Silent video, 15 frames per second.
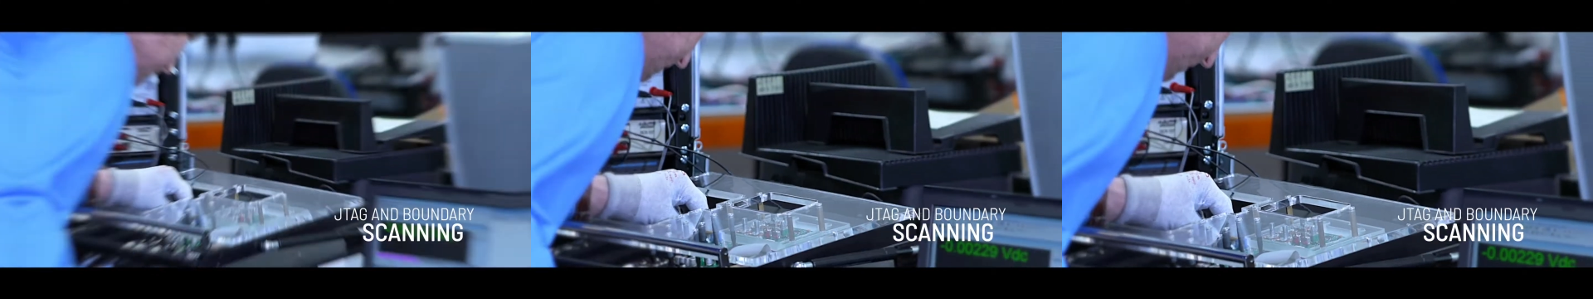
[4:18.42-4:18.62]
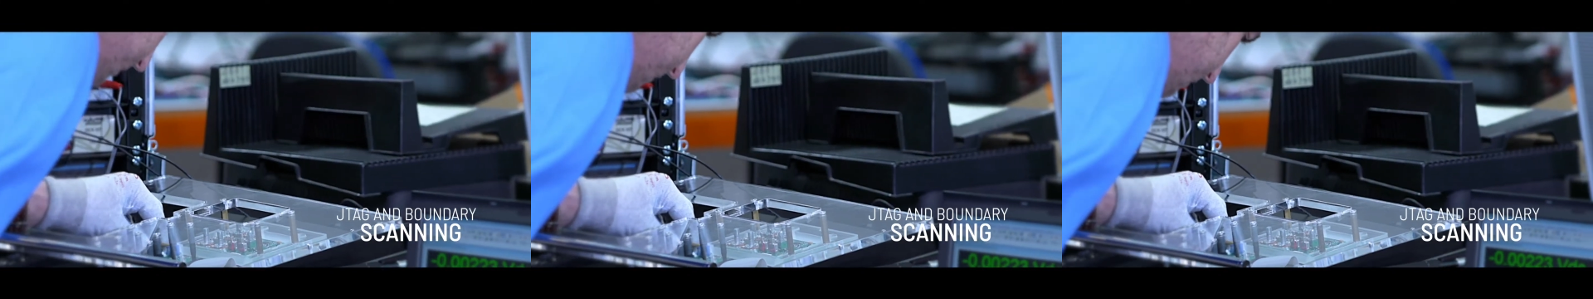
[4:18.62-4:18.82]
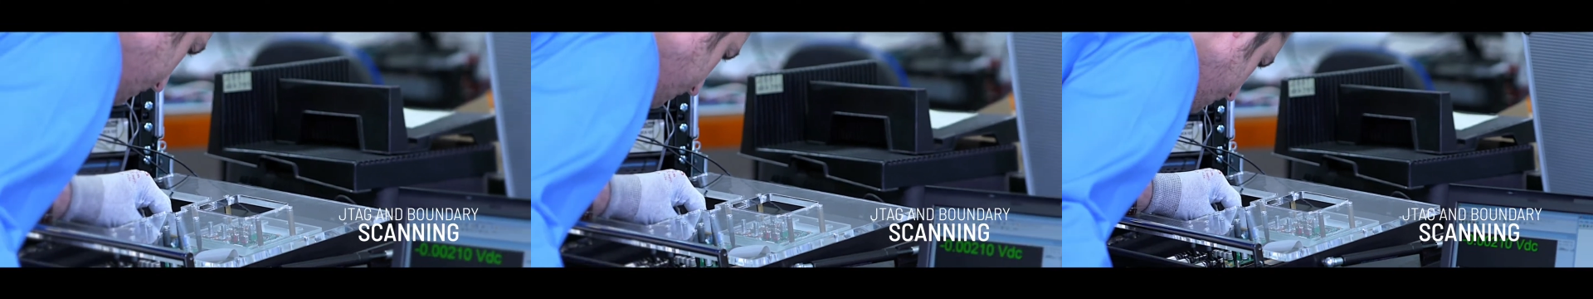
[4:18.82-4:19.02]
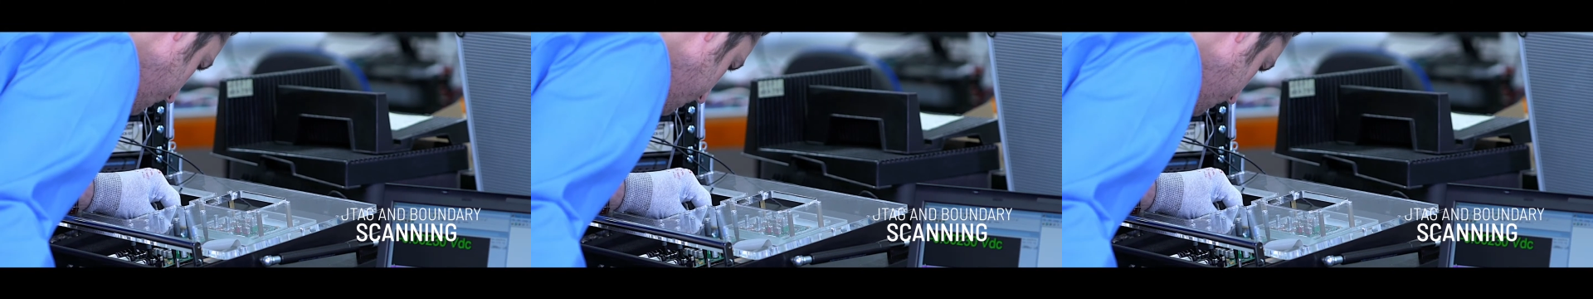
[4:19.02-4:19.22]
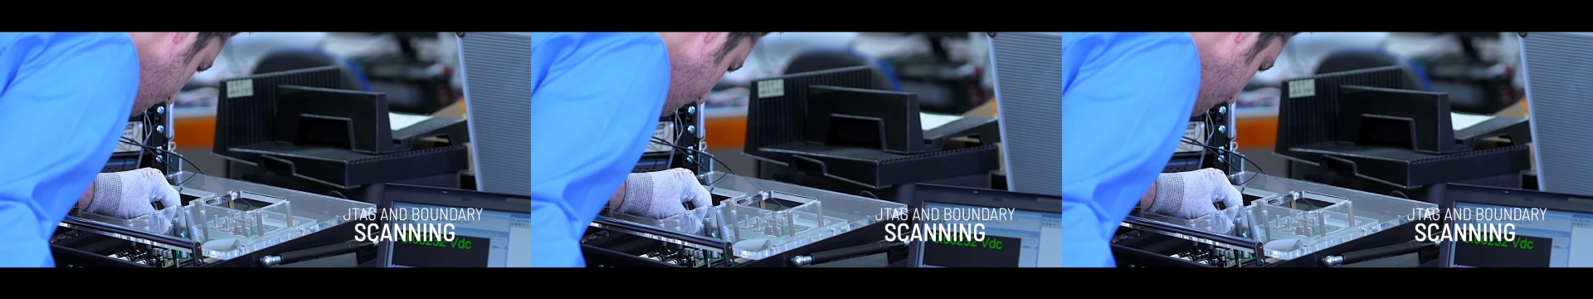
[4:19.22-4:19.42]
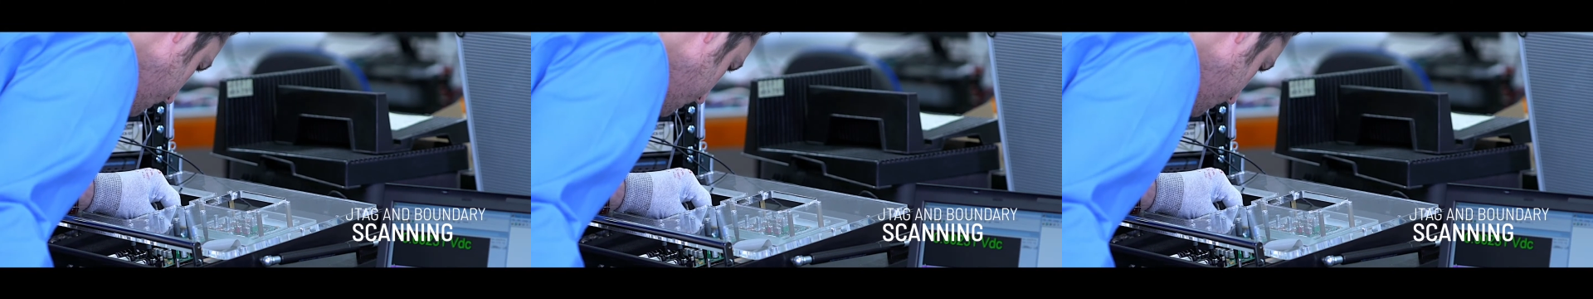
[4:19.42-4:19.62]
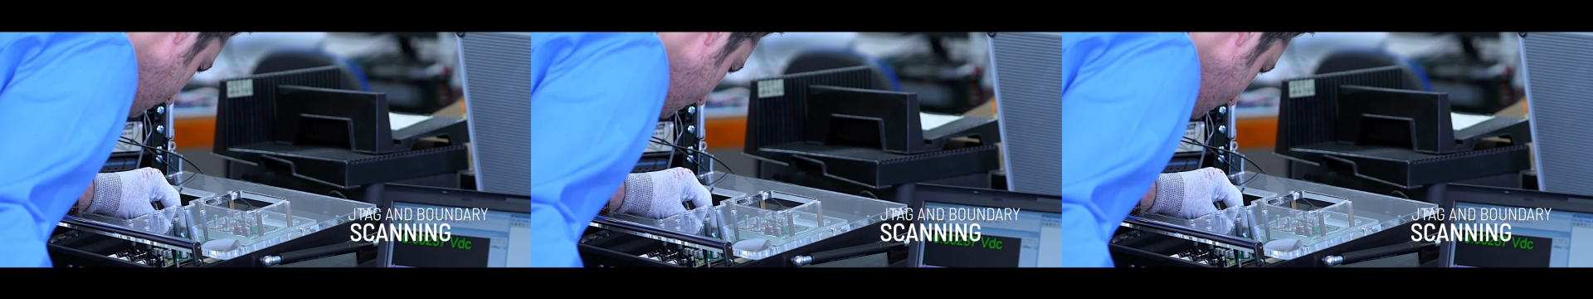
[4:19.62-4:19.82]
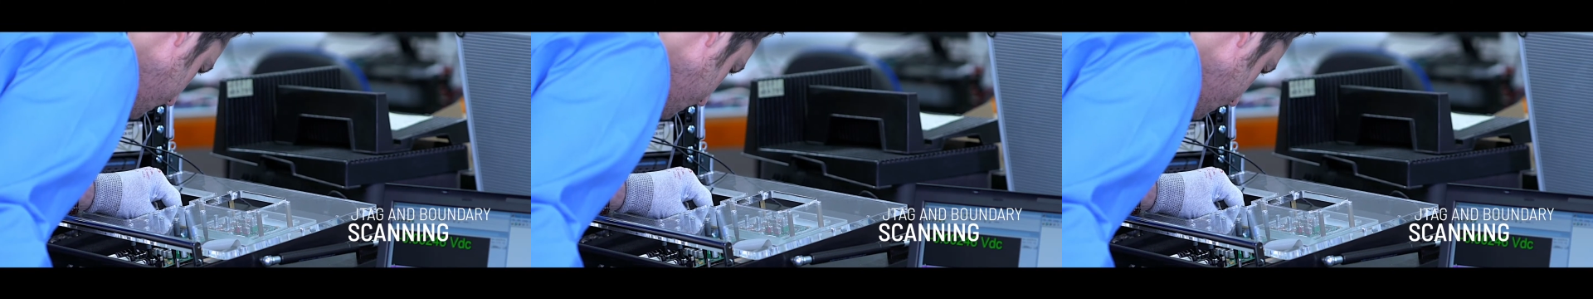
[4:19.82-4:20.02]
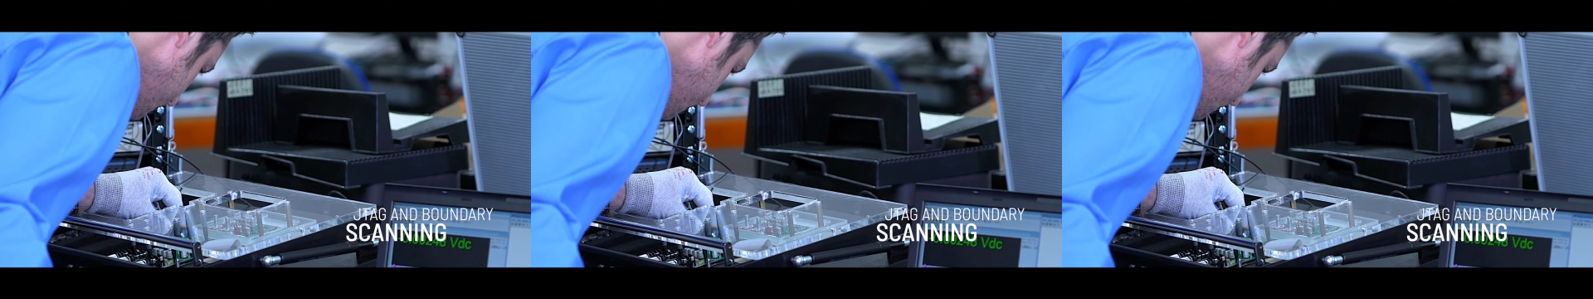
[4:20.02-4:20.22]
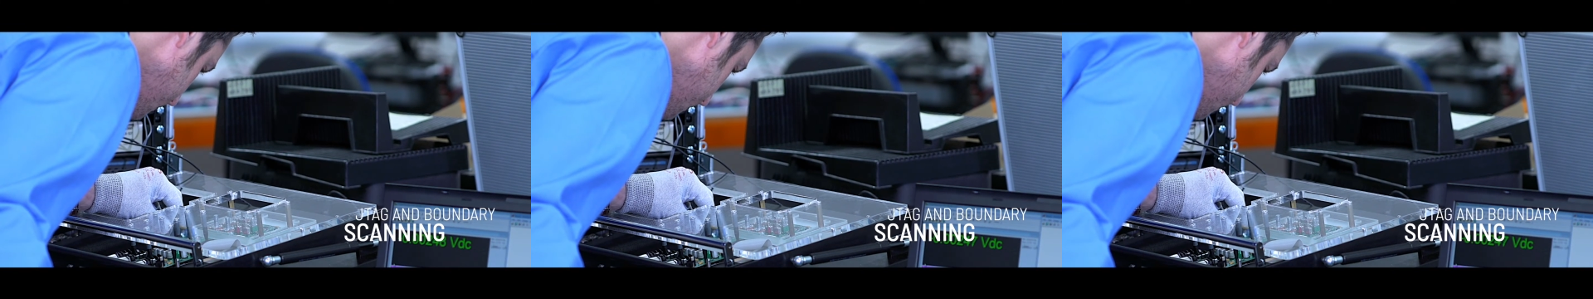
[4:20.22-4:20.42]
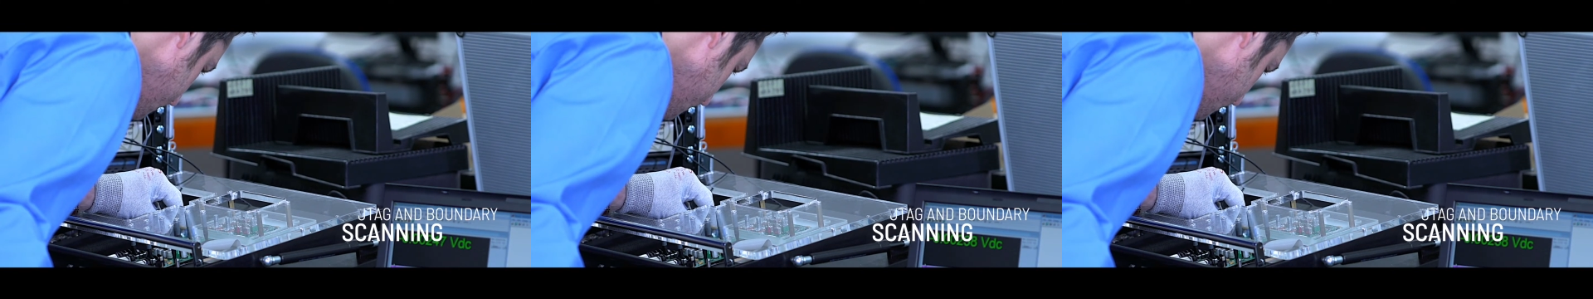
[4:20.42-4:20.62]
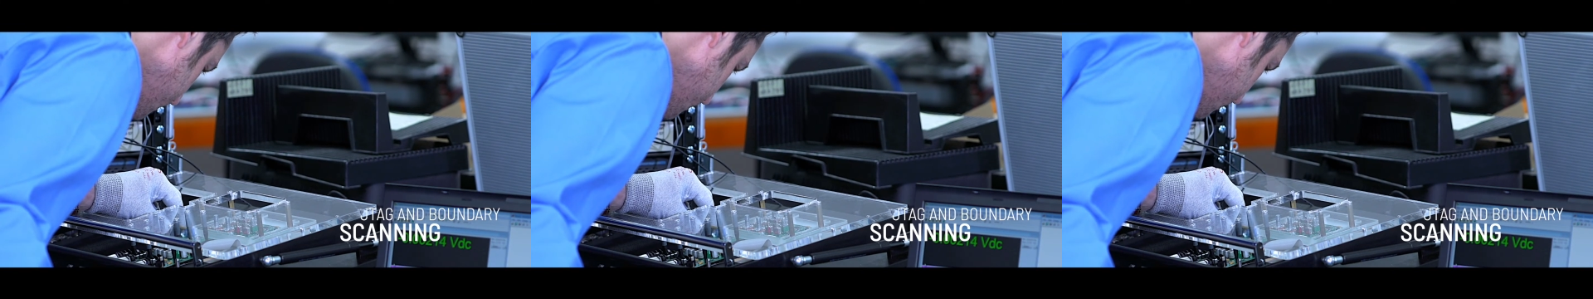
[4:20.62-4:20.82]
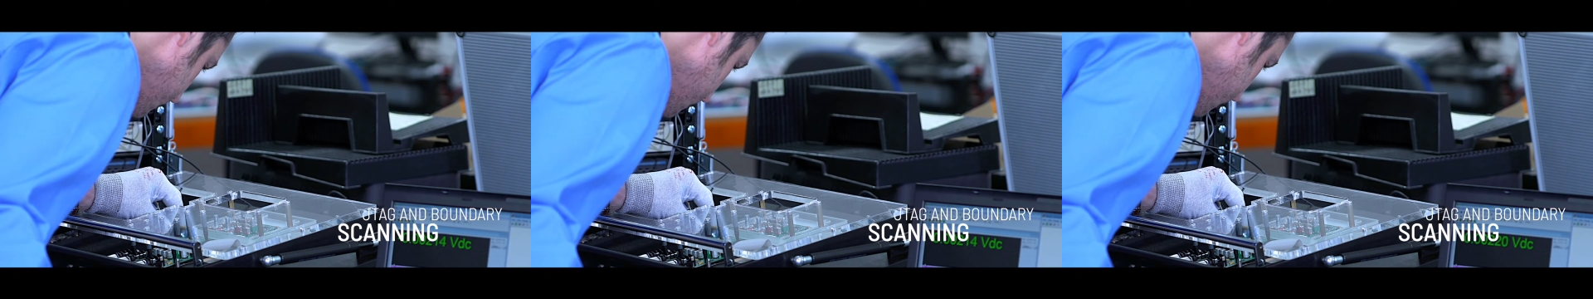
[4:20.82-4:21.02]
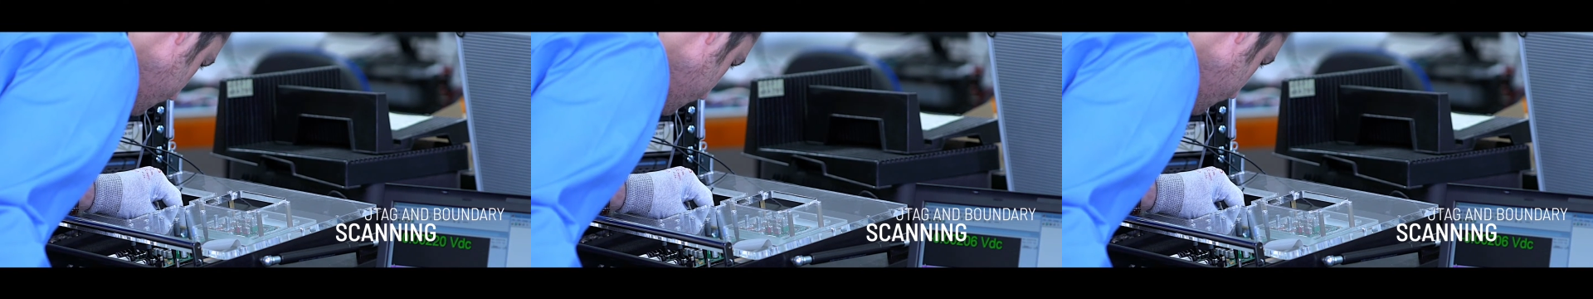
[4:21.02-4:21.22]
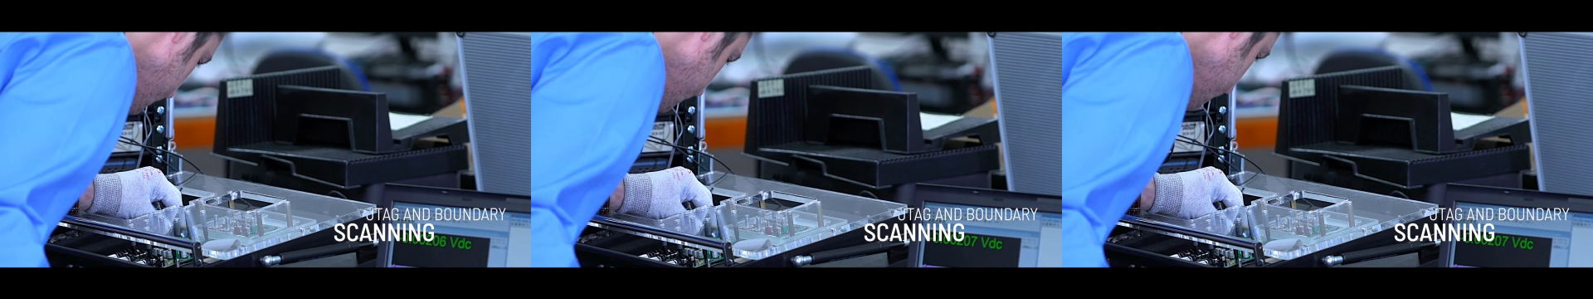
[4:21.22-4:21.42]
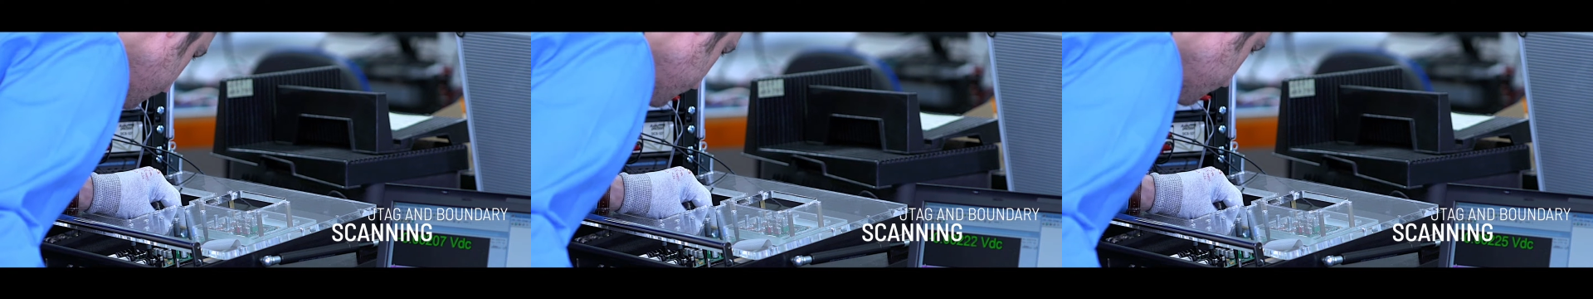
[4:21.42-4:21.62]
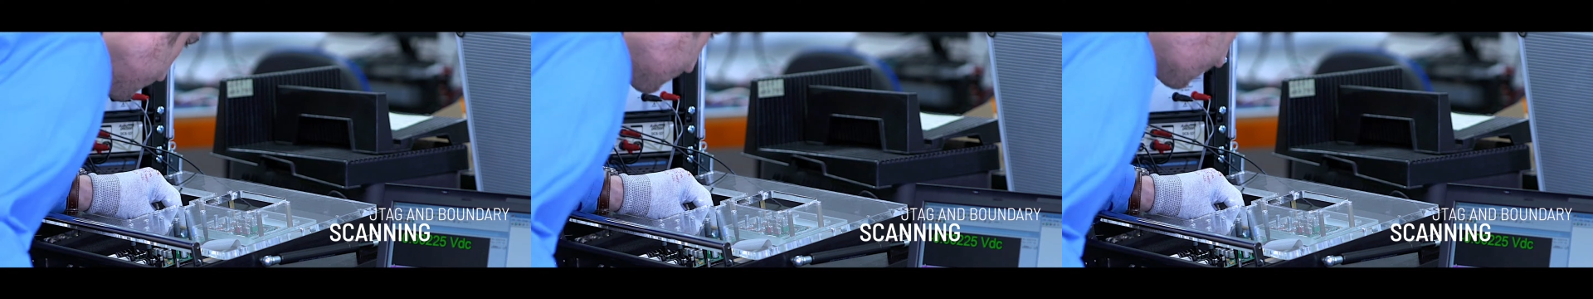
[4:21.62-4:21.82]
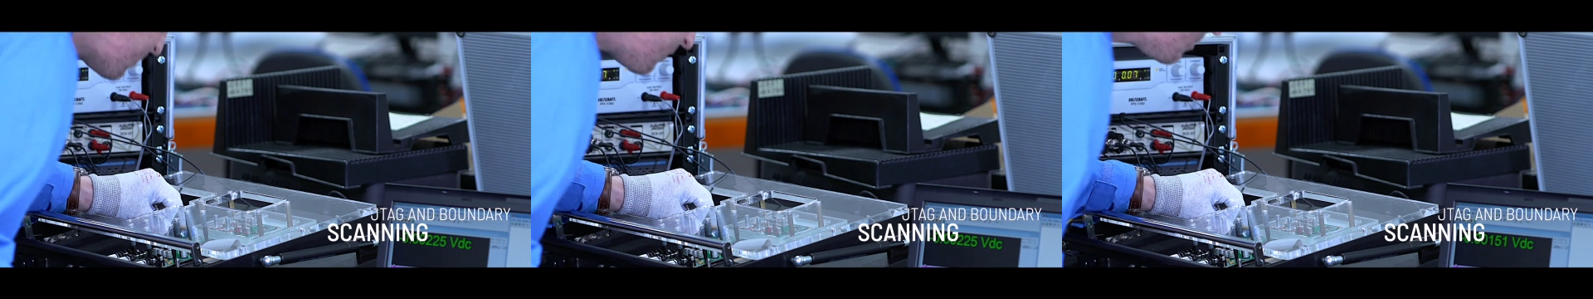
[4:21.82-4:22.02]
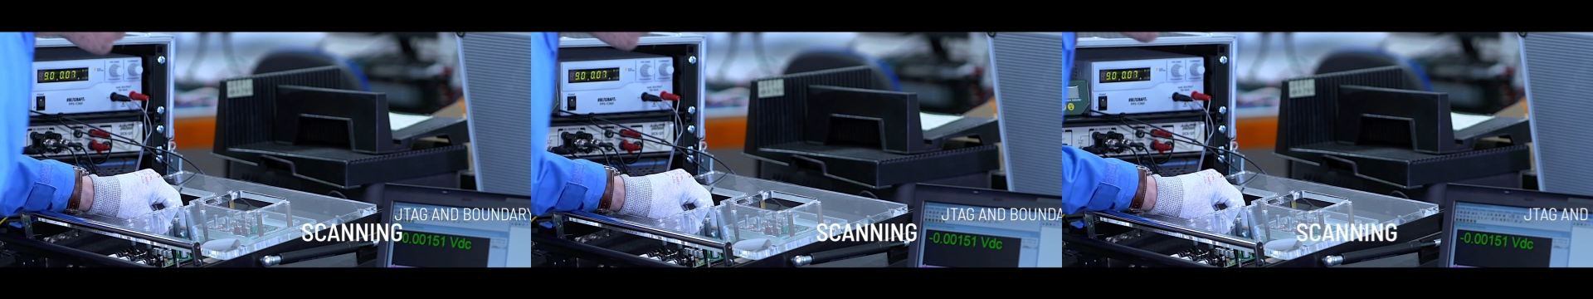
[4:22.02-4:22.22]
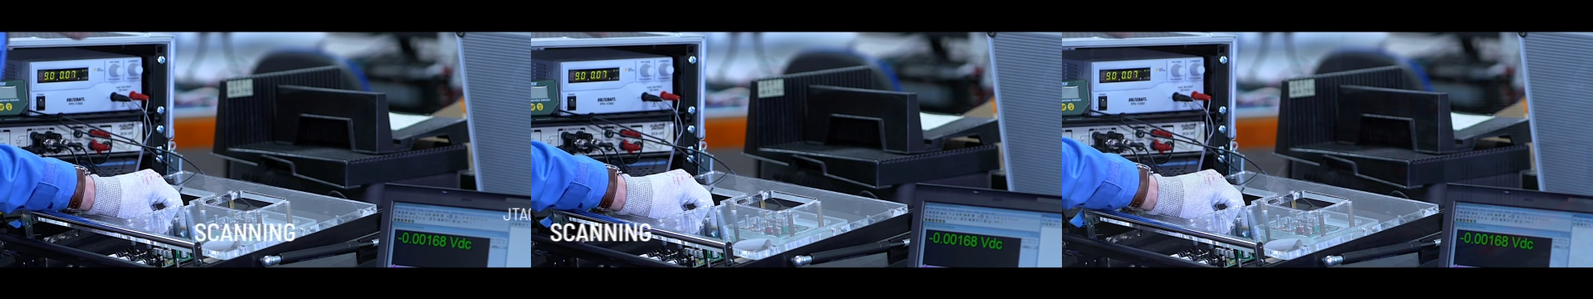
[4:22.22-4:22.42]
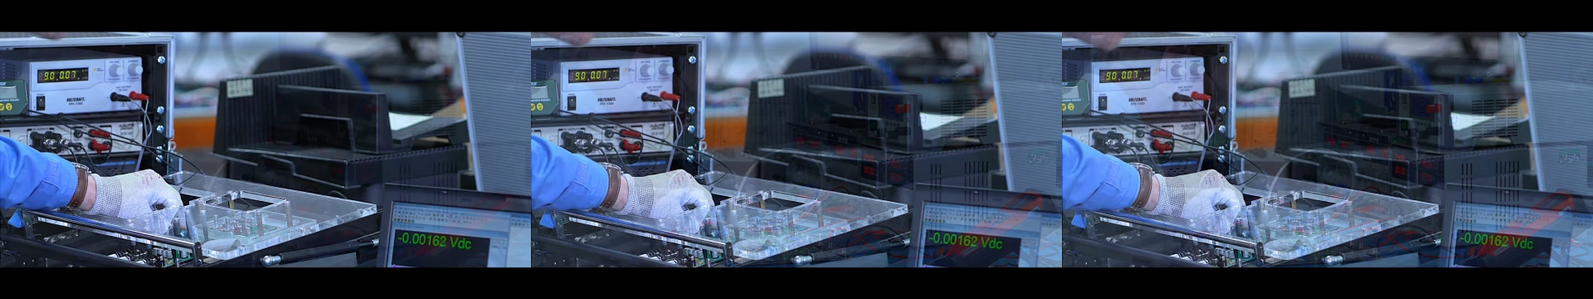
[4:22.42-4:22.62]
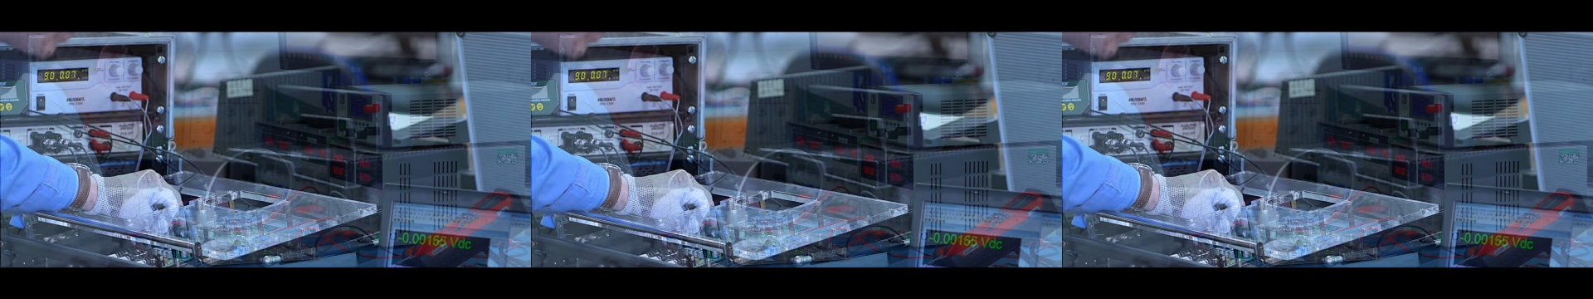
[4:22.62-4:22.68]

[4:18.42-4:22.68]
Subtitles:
[unreadable: no face in view]